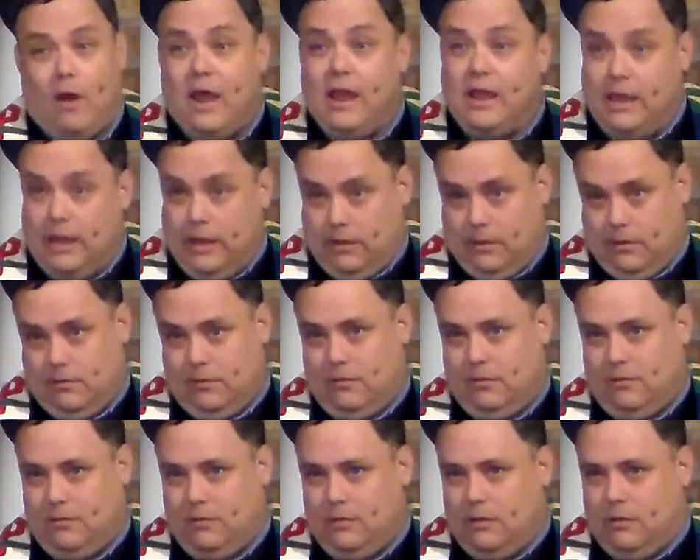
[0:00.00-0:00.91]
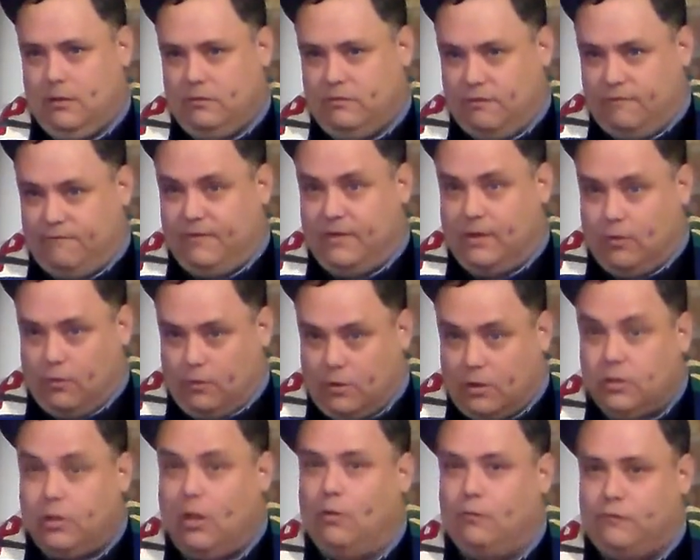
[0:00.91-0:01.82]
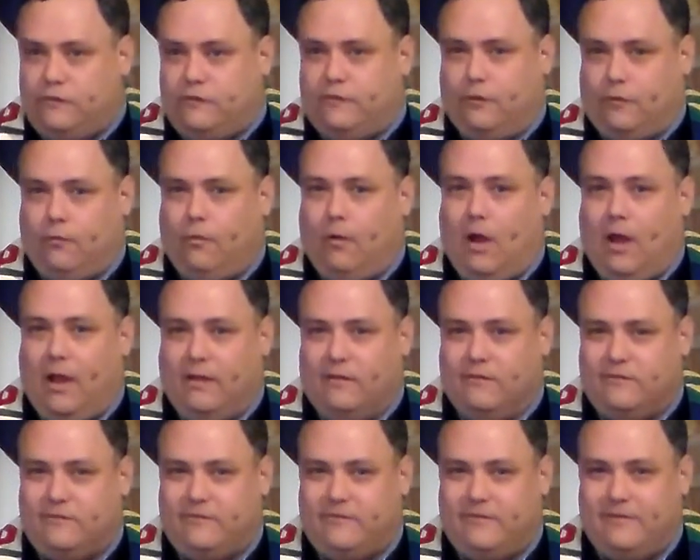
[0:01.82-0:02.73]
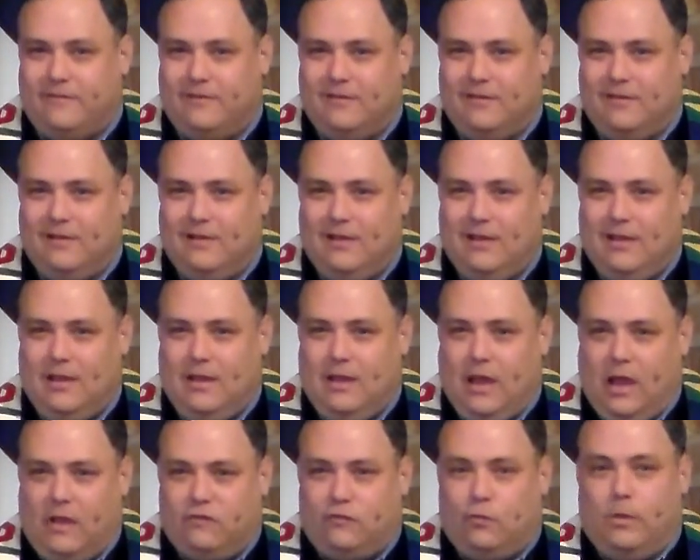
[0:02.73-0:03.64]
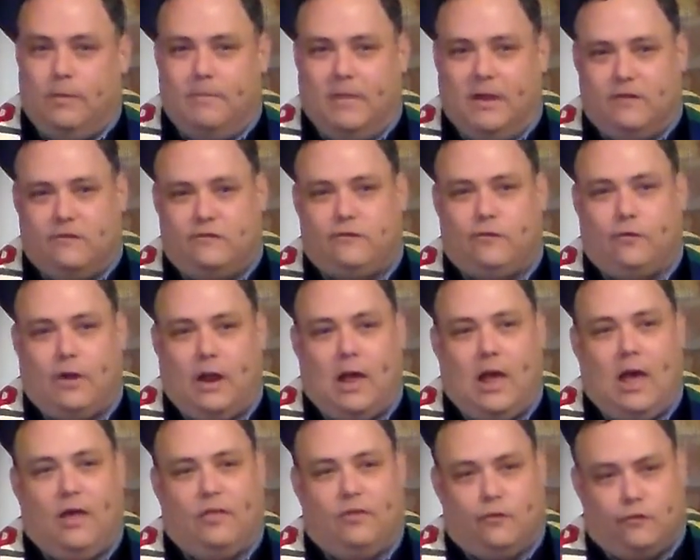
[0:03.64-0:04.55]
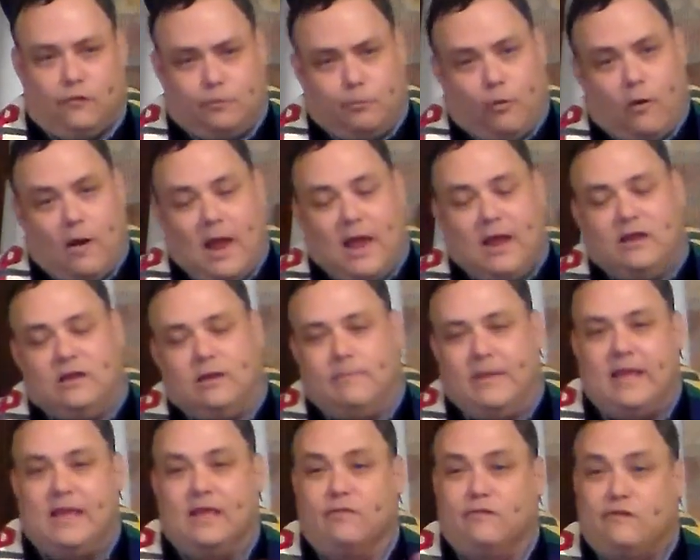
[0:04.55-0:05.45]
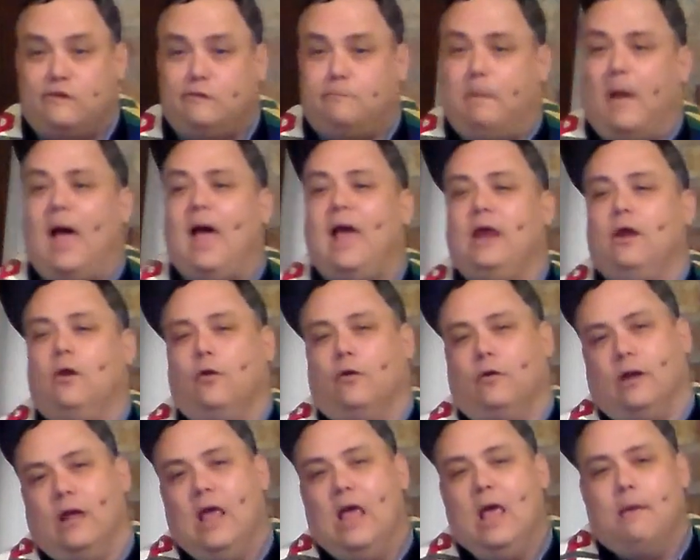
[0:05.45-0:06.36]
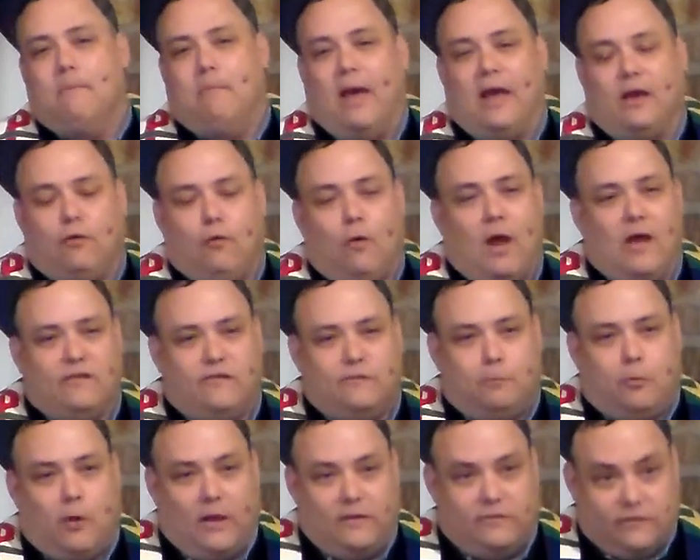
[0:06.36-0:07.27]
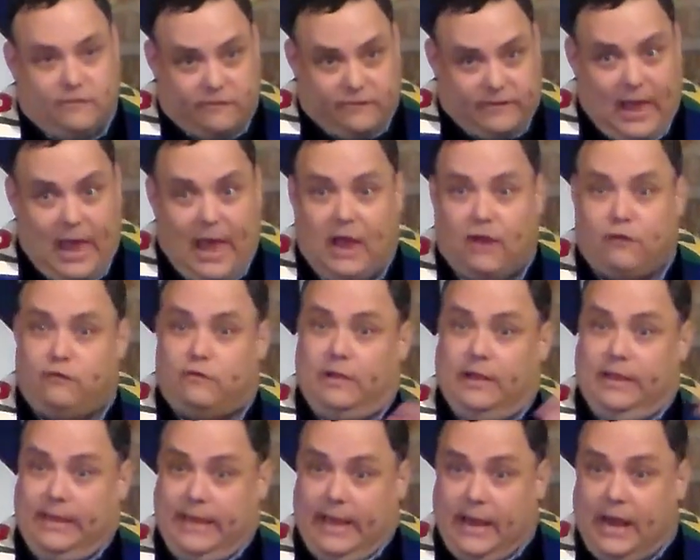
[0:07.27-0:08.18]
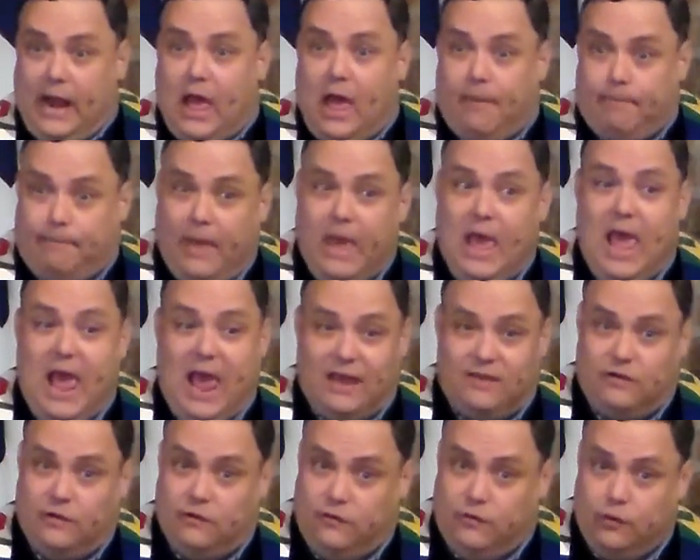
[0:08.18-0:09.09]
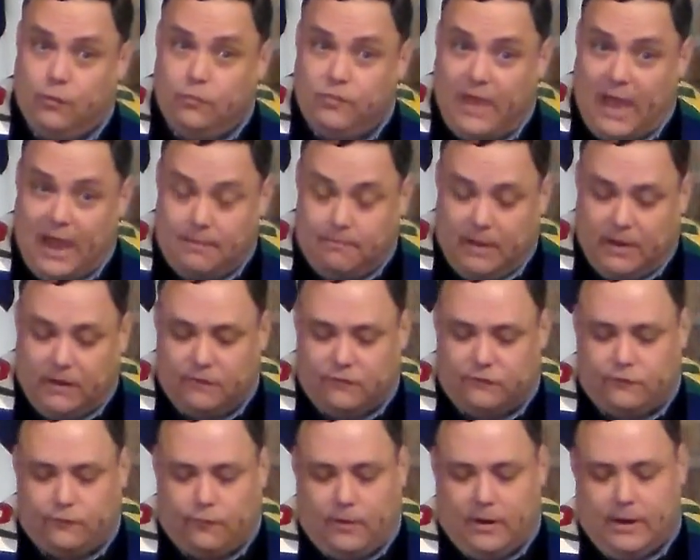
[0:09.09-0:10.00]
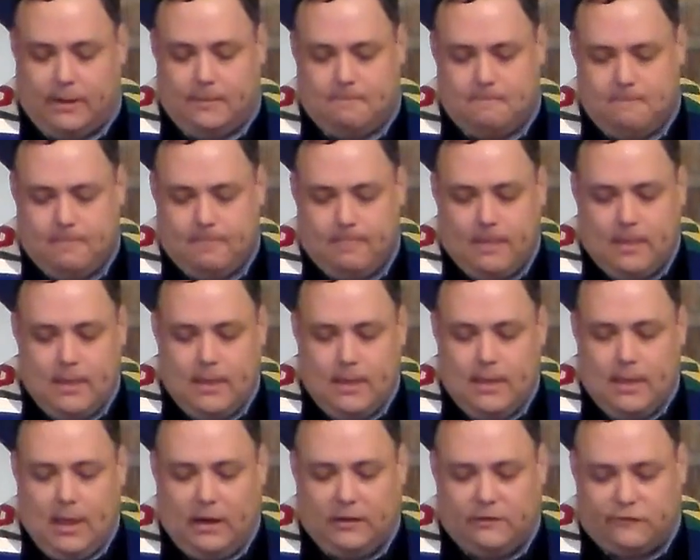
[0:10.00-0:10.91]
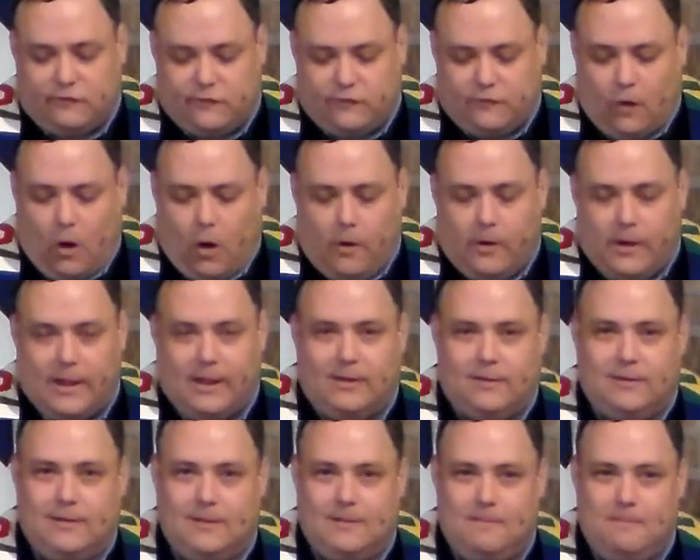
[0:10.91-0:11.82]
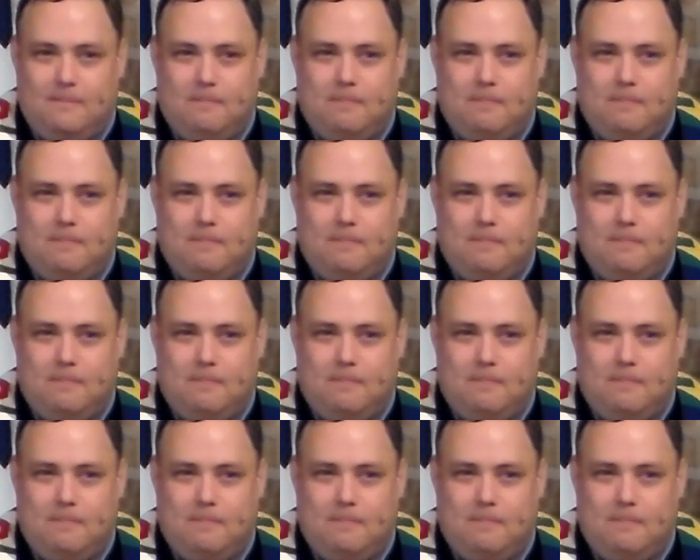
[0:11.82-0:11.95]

Praying to feel close to Christ as we minister to others. Praying to be inspired by Christ's presence to actually get up and to do that ministry and to start it.